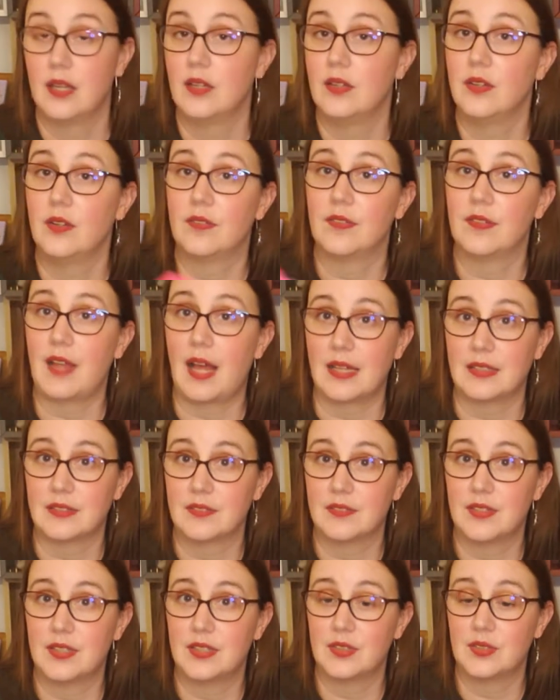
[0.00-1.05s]
You have lots
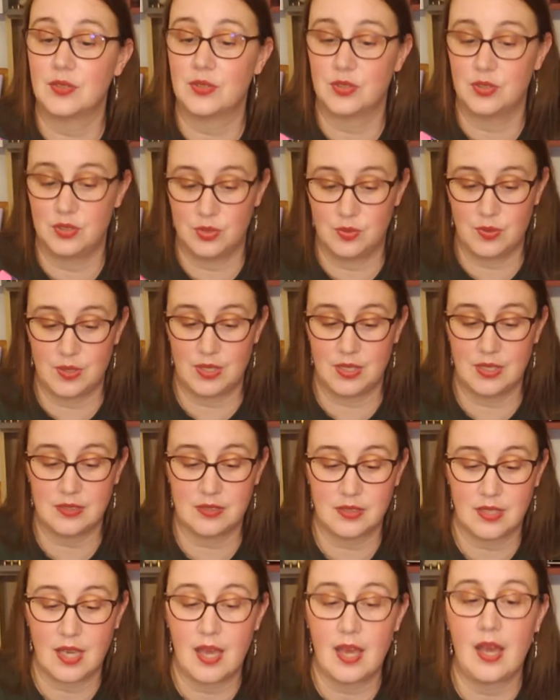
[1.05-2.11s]
of things you could do with
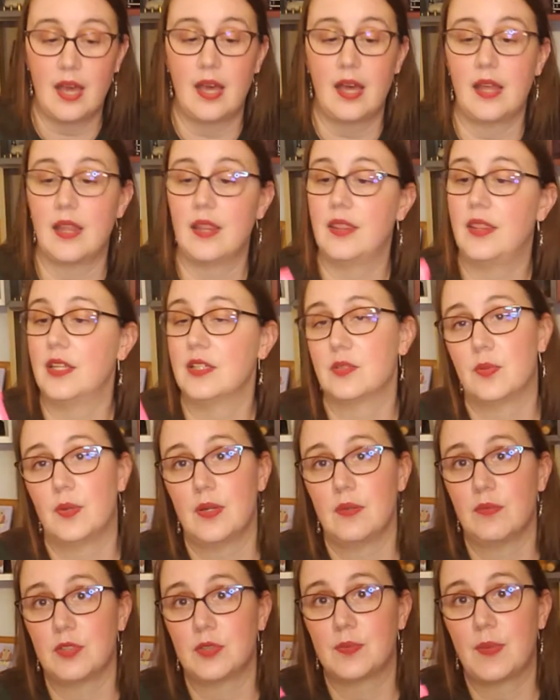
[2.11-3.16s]
this. This
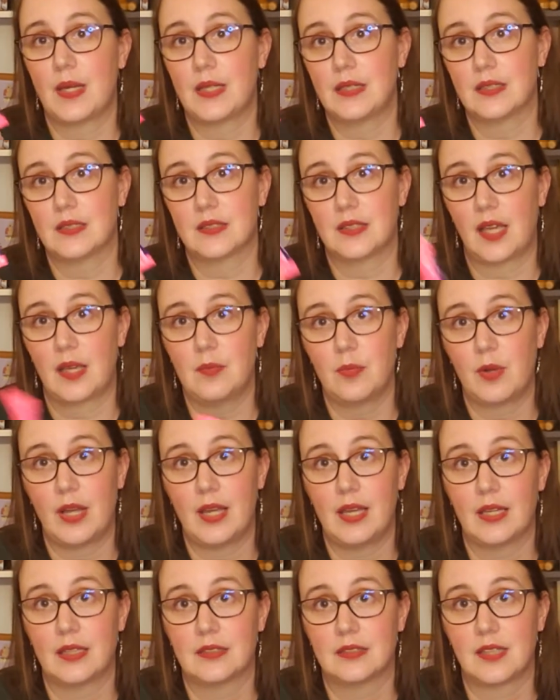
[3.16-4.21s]
one was made the same
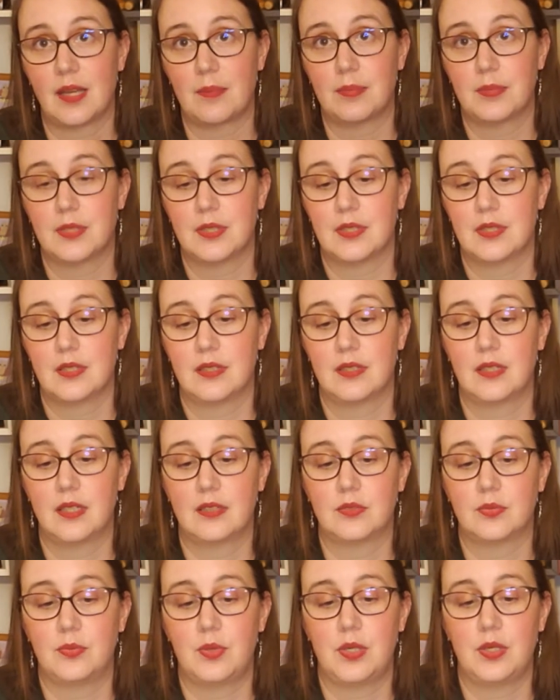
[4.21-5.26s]
way, except
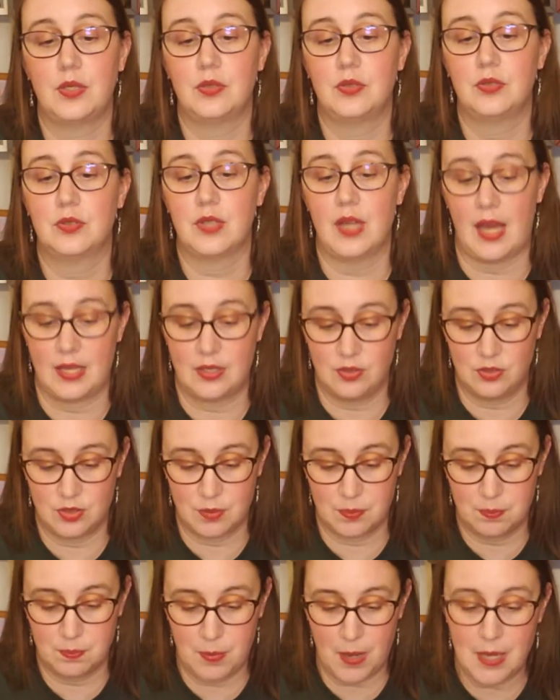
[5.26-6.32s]
that I used a
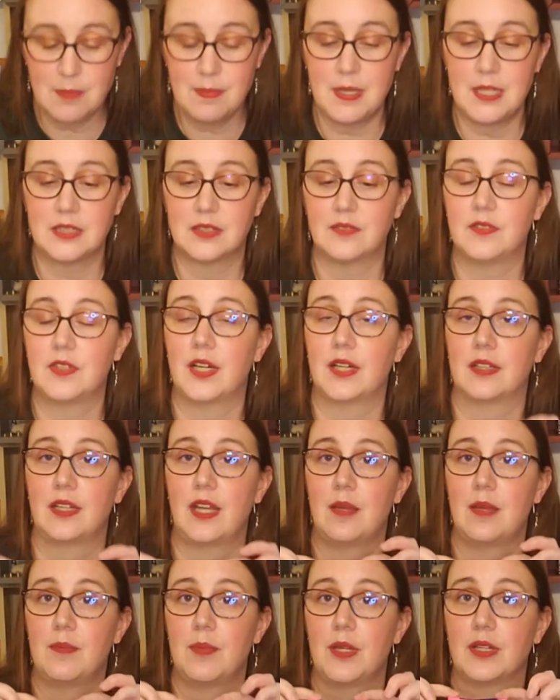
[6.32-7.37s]
big piece of duct
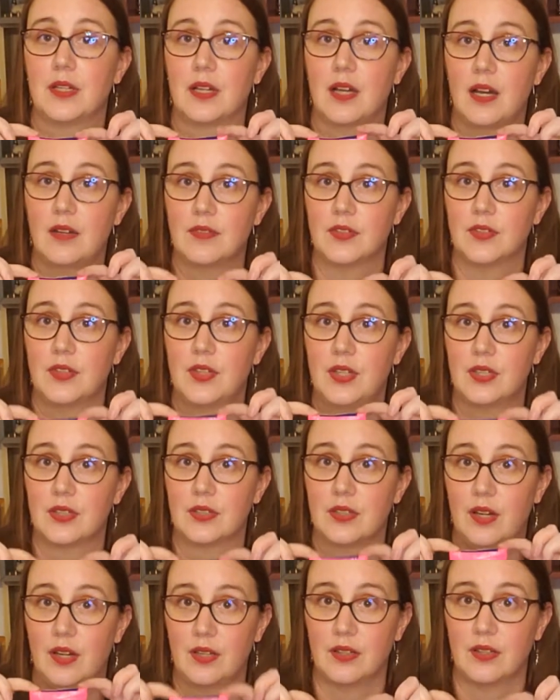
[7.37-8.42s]
tape and covered the
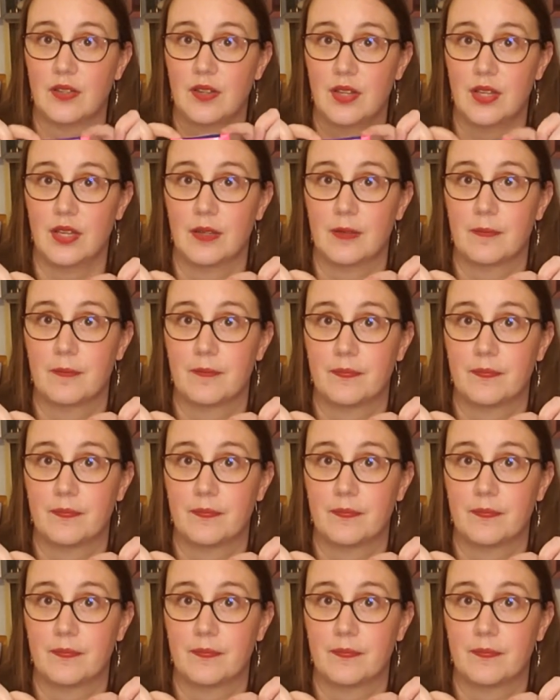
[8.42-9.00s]
entire thing.